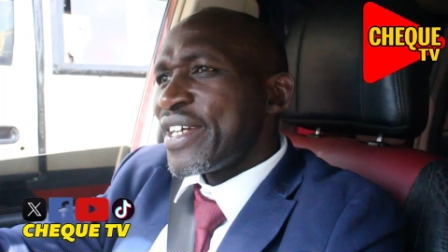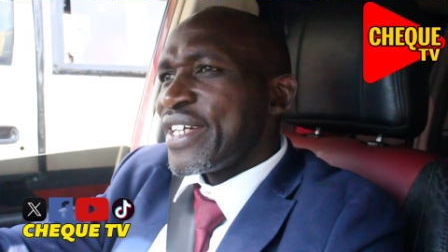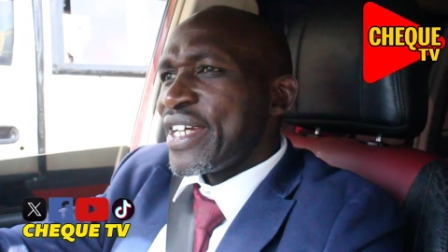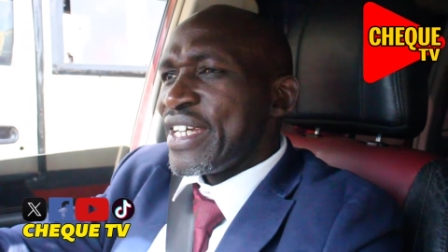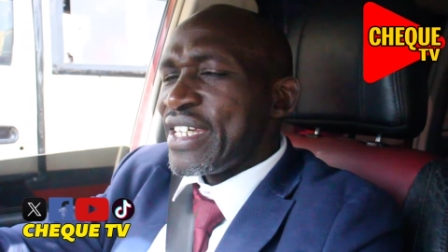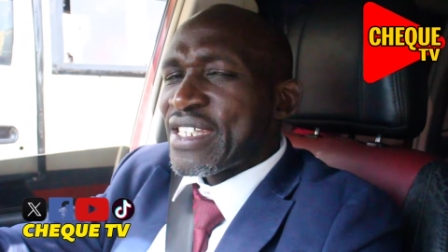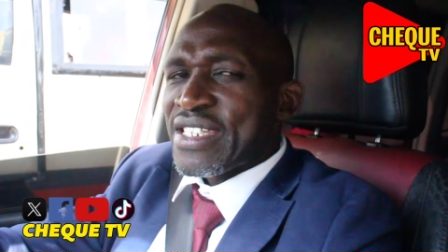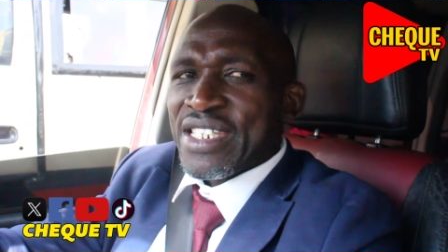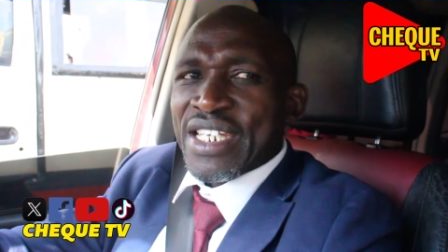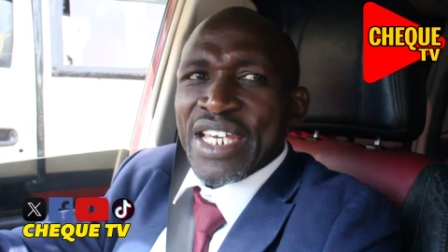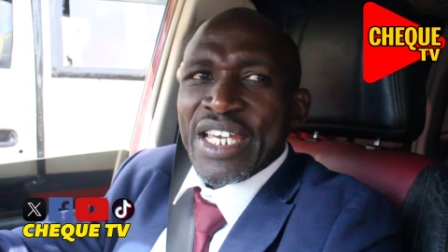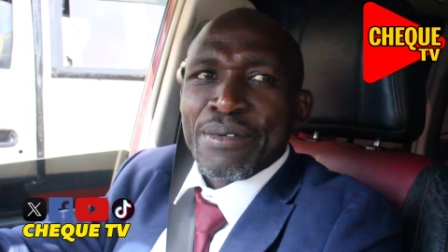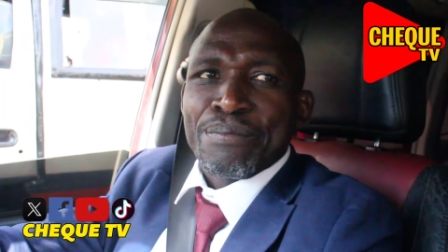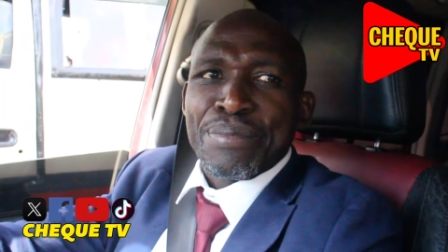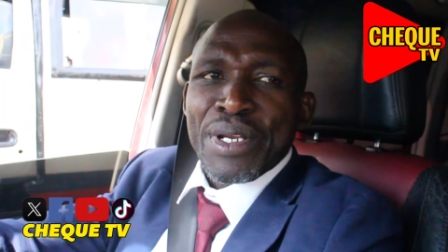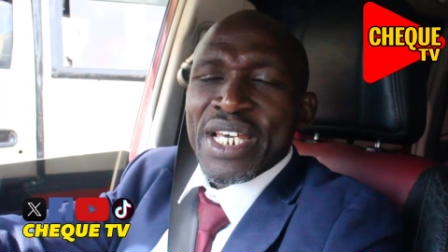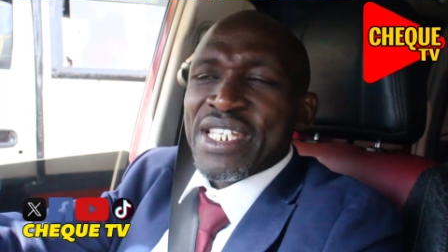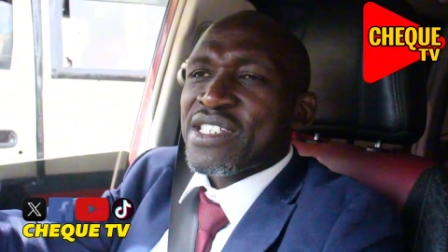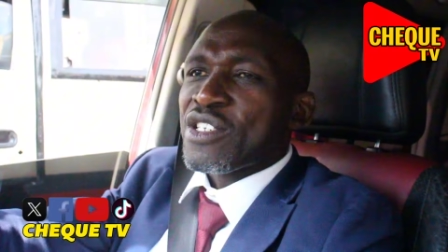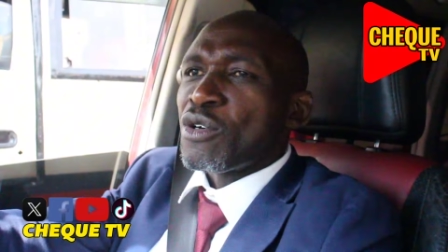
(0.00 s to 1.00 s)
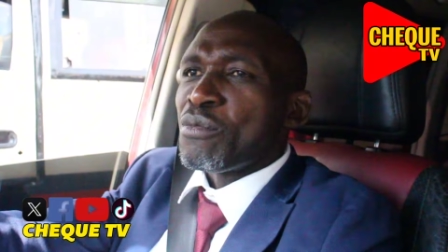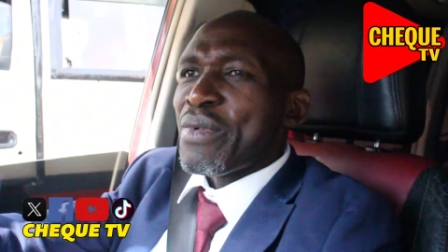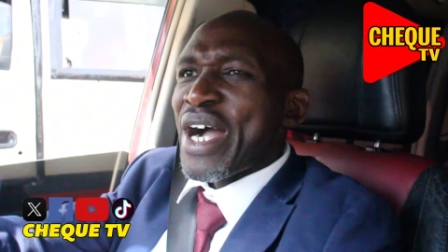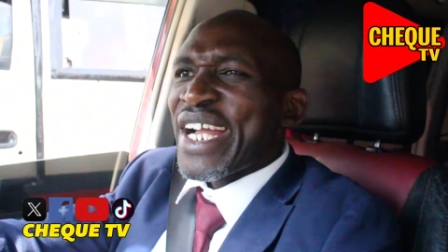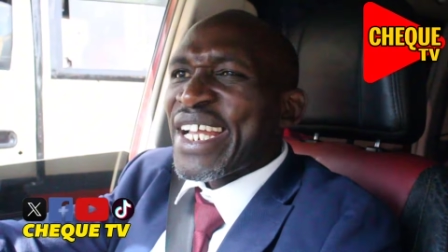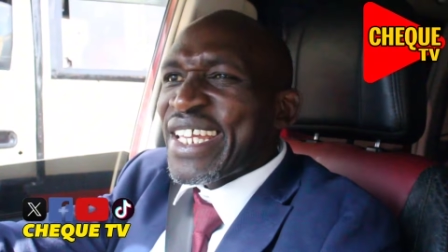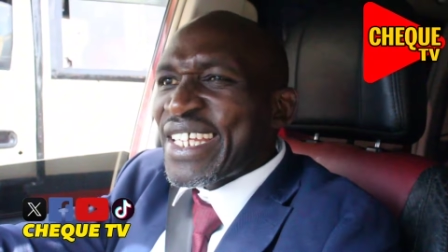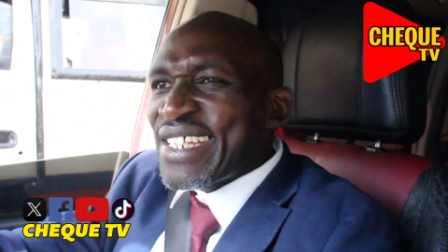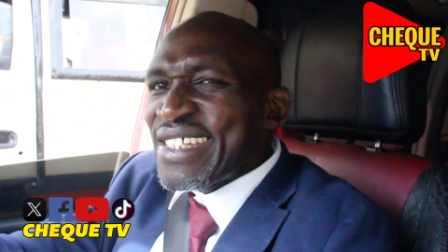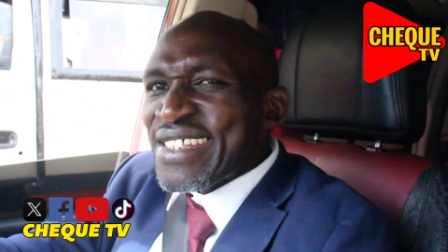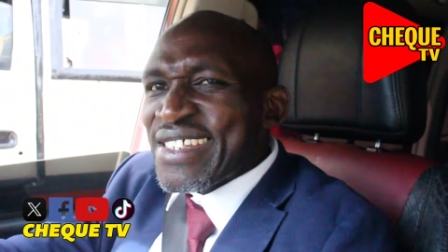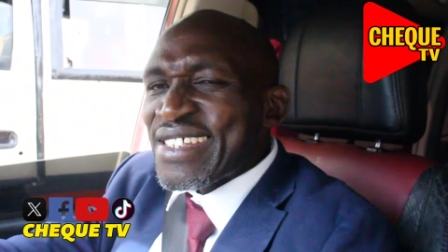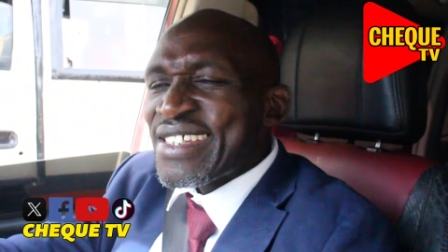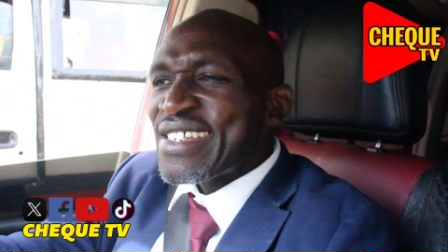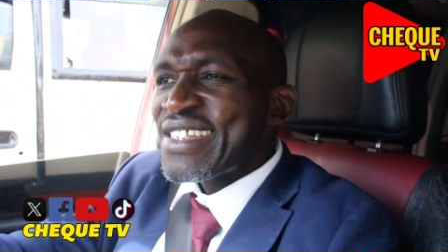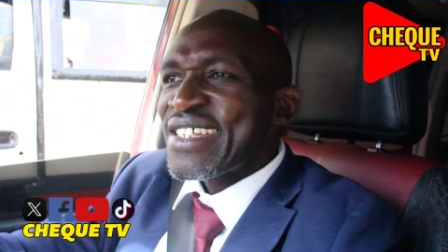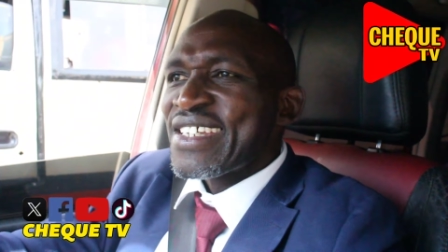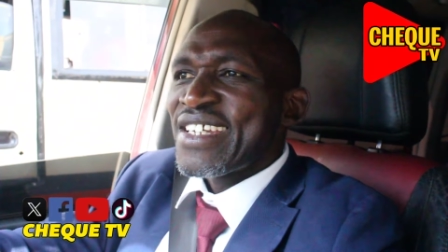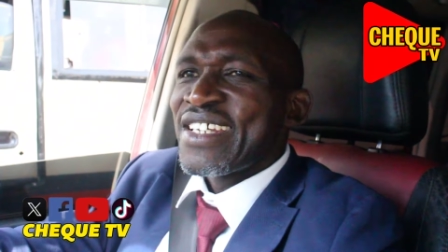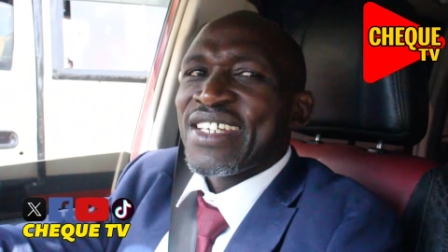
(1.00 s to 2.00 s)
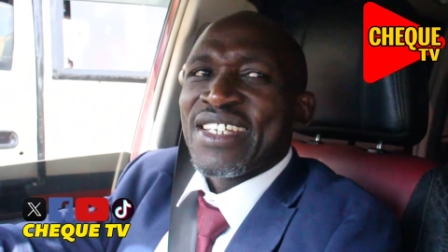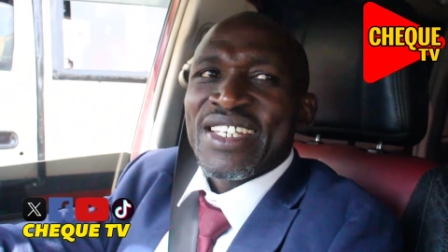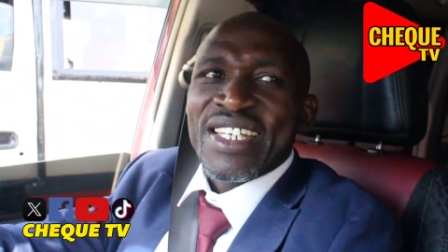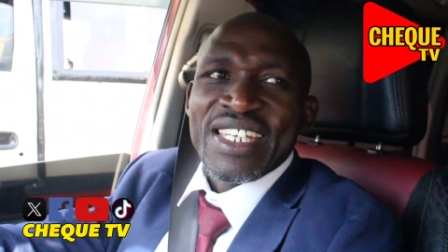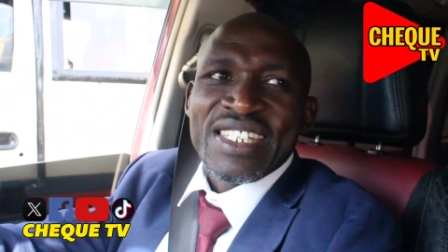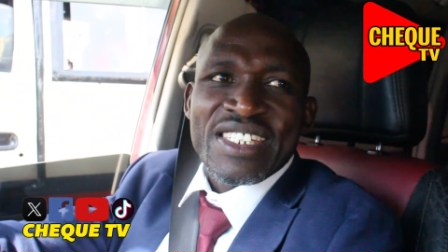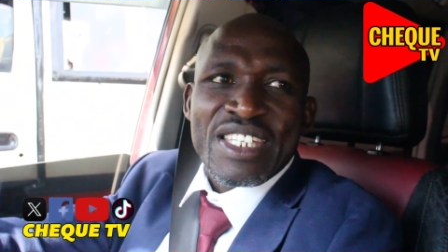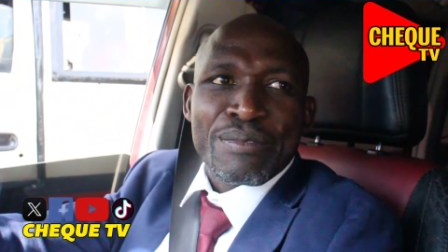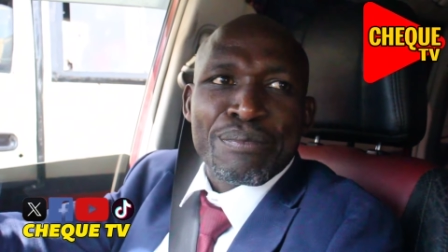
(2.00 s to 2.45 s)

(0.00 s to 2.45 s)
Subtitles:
is a place of monkeys, is